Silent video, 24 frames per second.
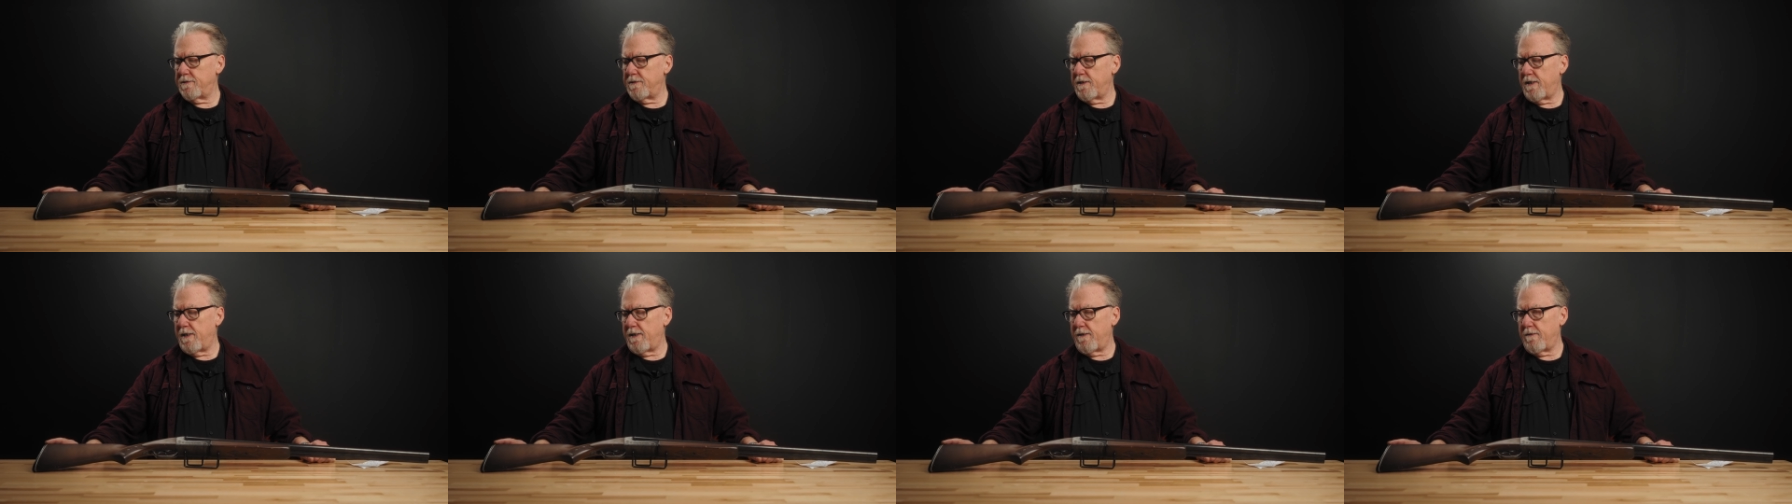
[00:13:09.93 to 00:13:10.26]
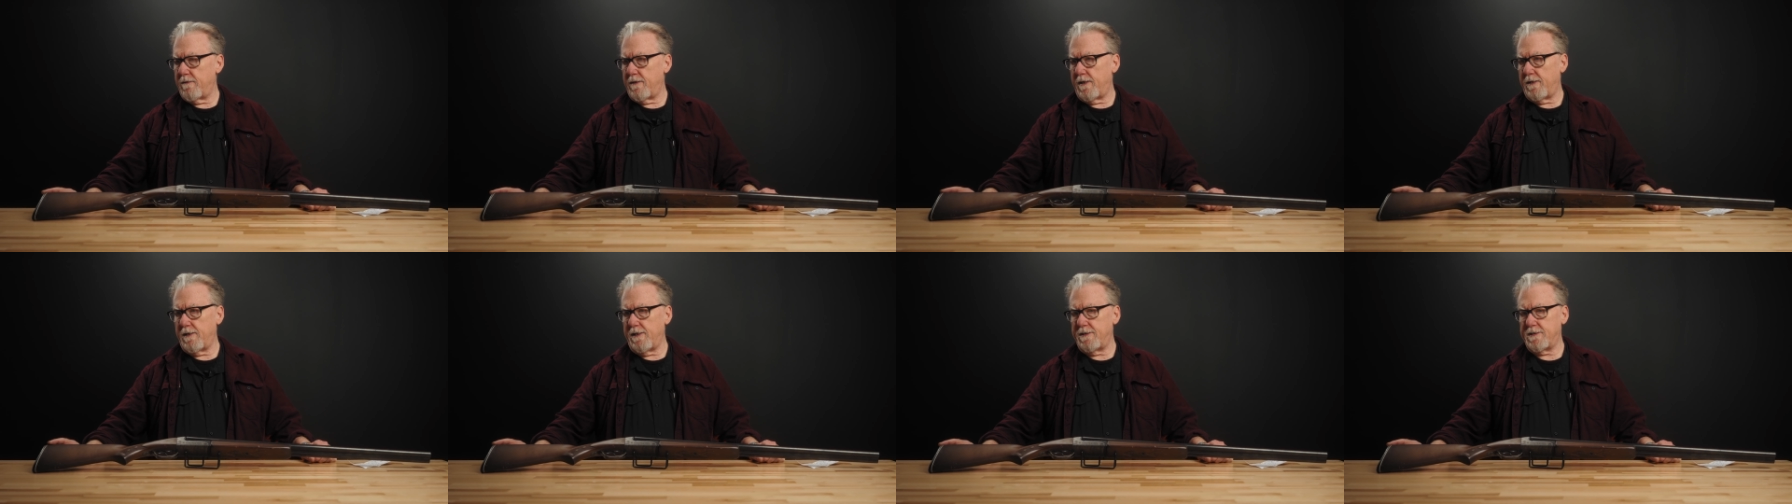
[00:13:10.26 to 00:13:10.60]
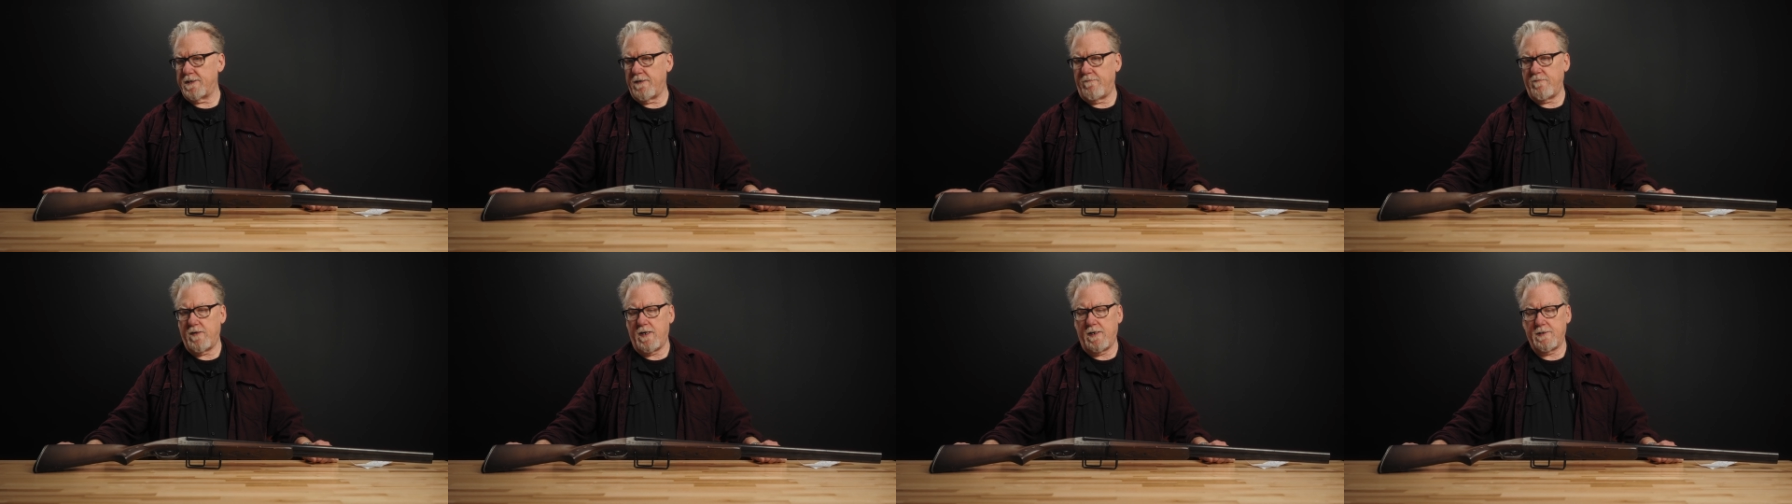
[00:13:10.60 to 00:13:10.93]
Uh, at least
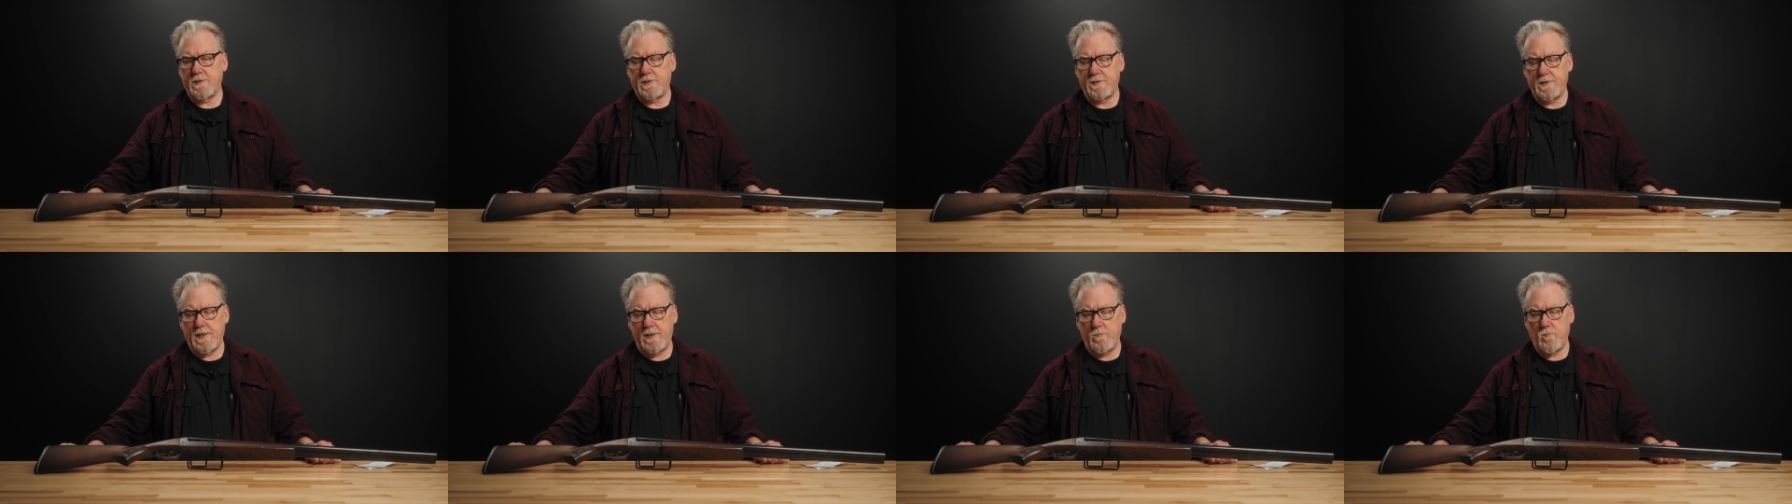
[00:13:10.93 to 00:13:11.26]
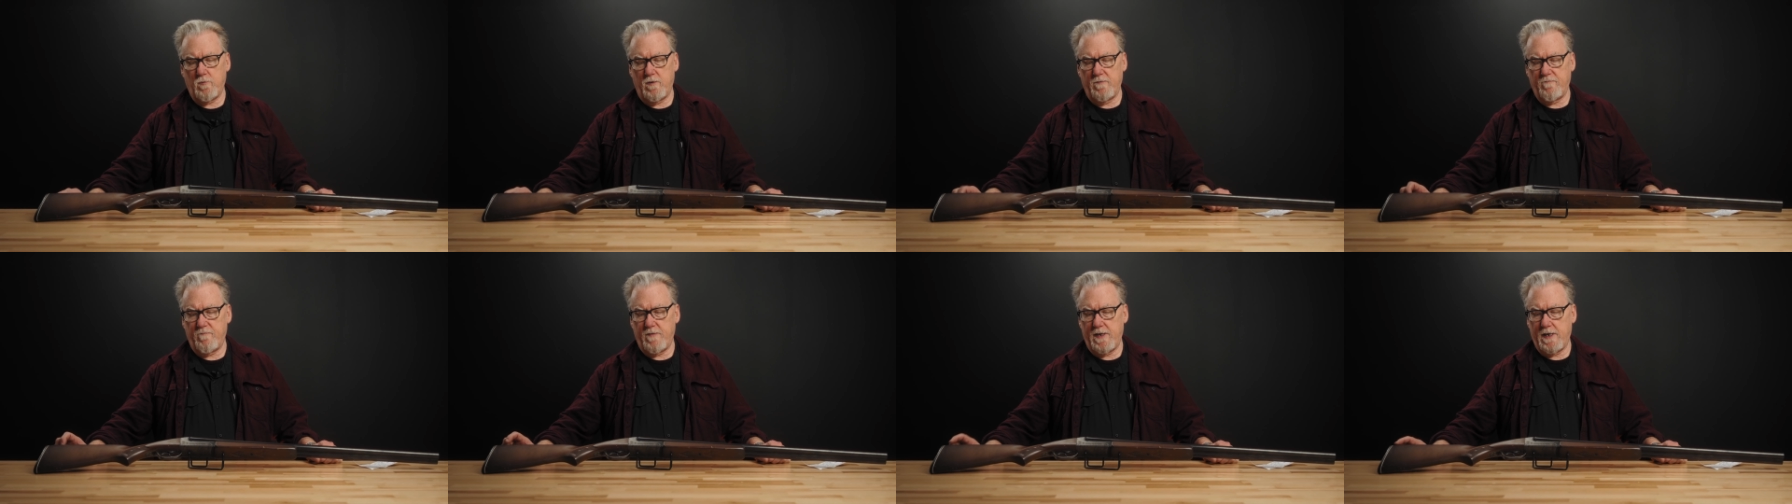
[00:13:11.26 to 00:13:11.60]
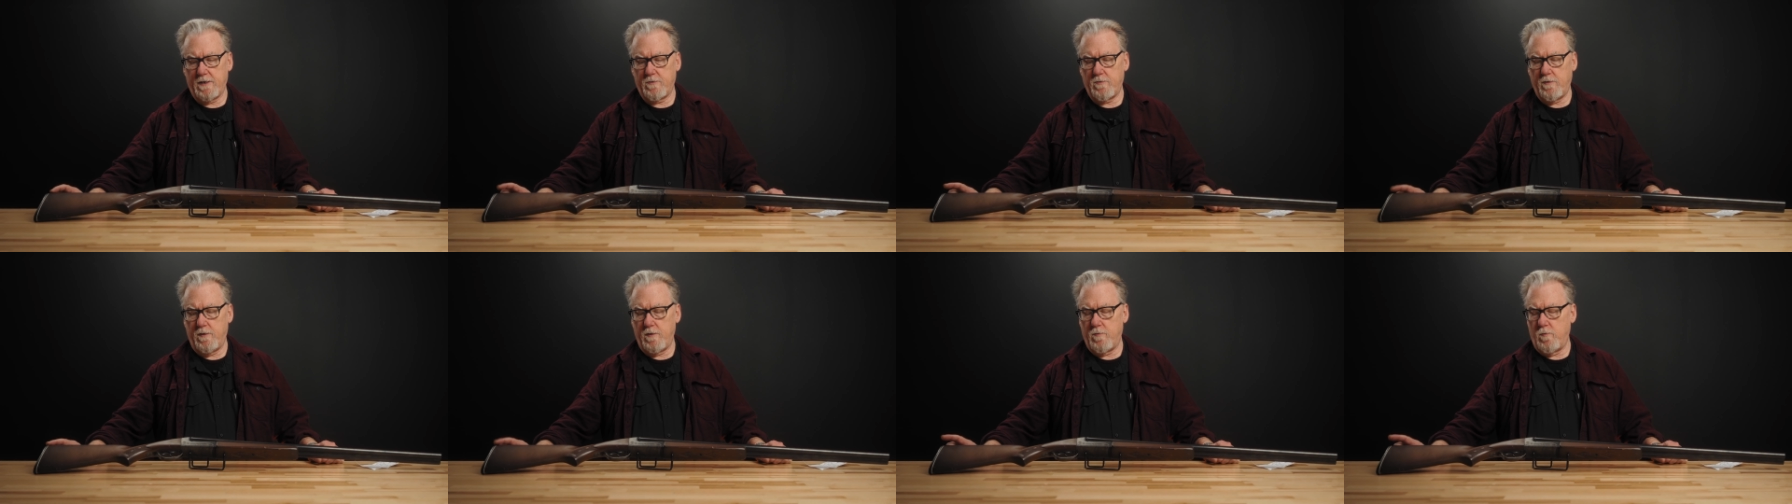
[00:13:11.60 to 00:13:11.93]
I've not seen one
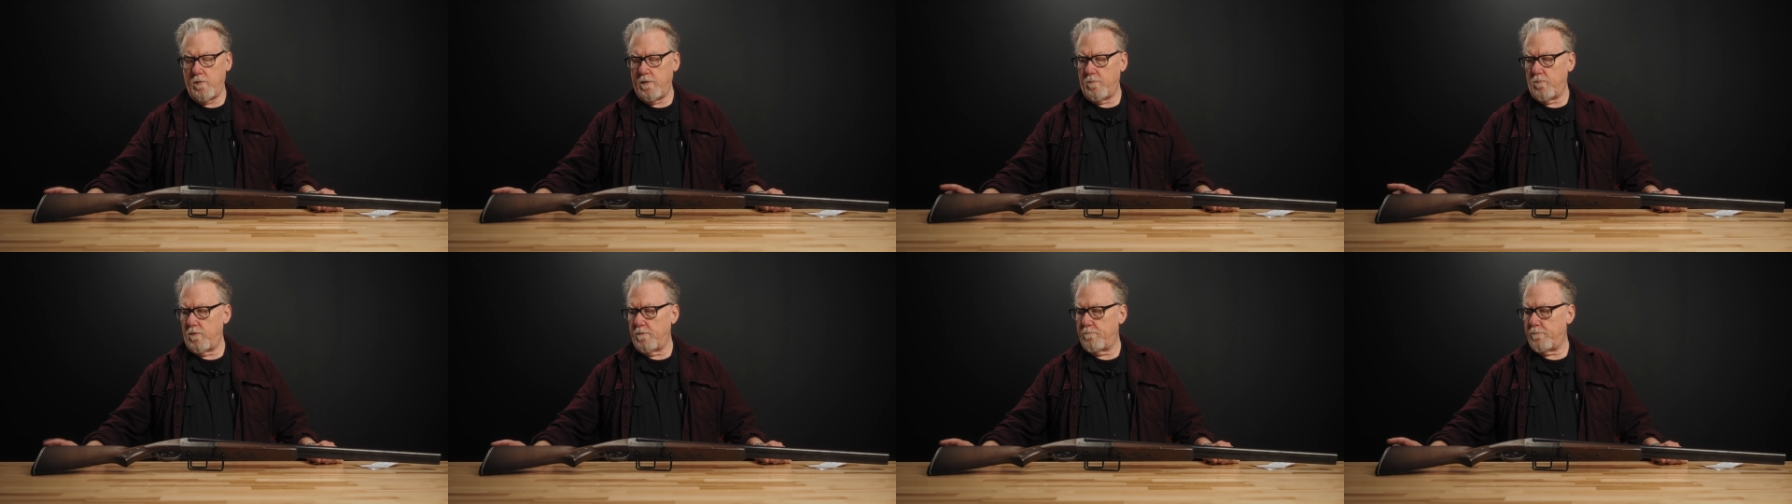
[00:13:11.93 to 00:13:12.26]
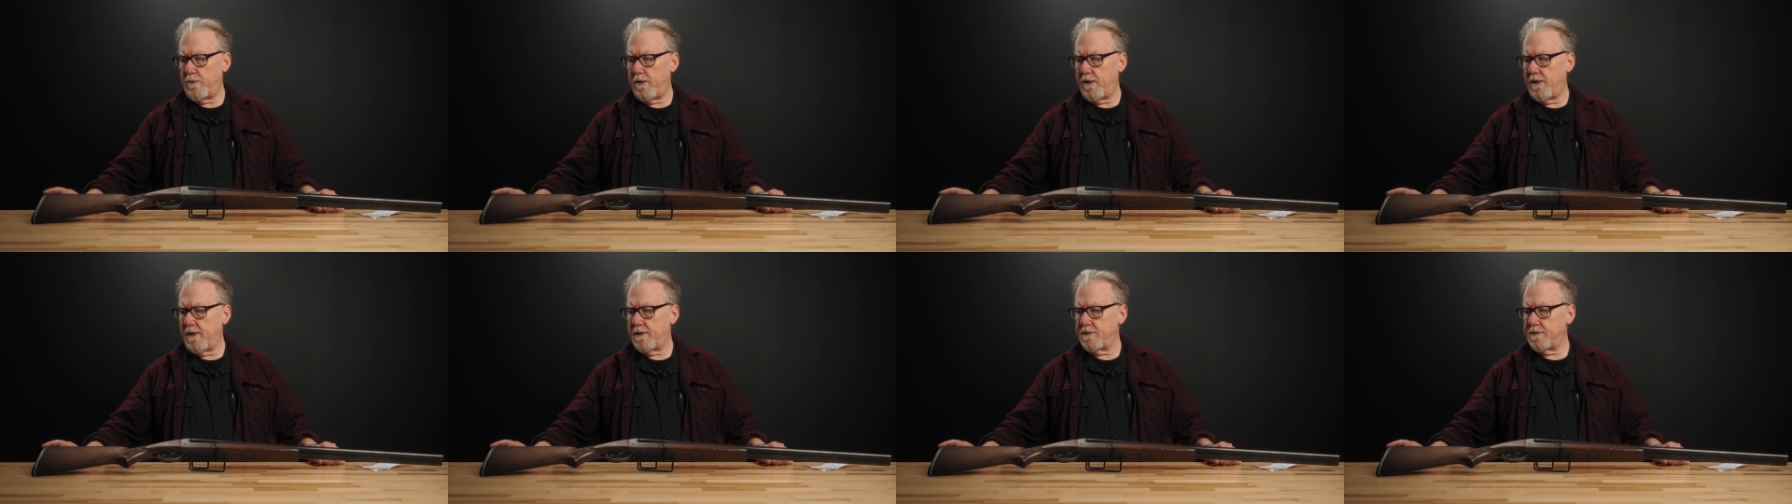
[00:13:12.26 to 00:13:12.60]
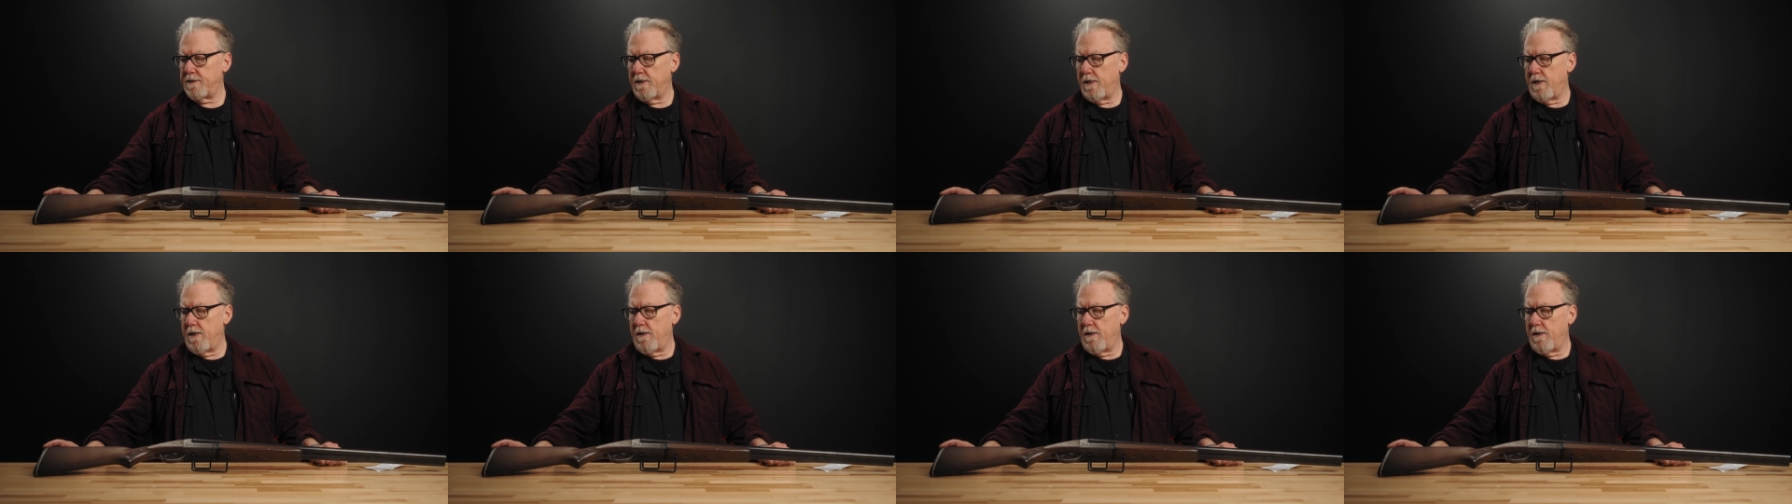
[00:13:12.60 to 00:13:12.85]
factory equipped with pads.